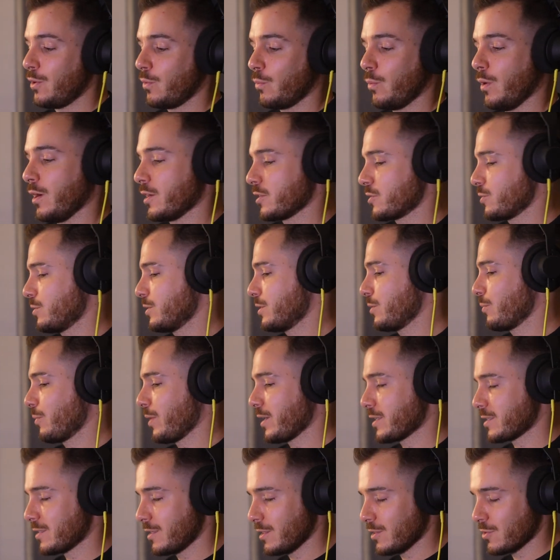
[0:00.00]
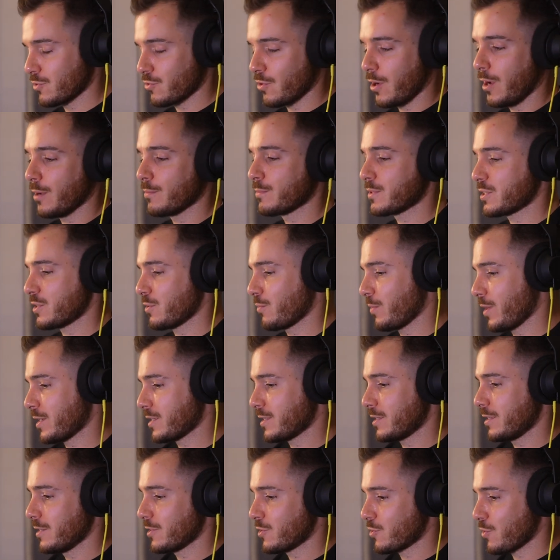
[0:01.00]
works with the rest of the drums, the
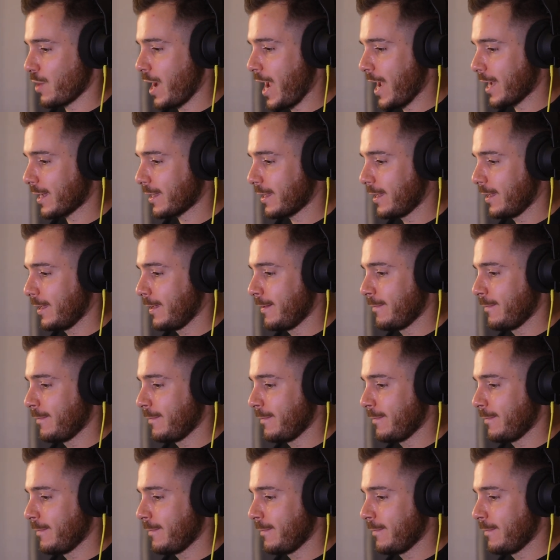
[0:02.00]
rest of the track.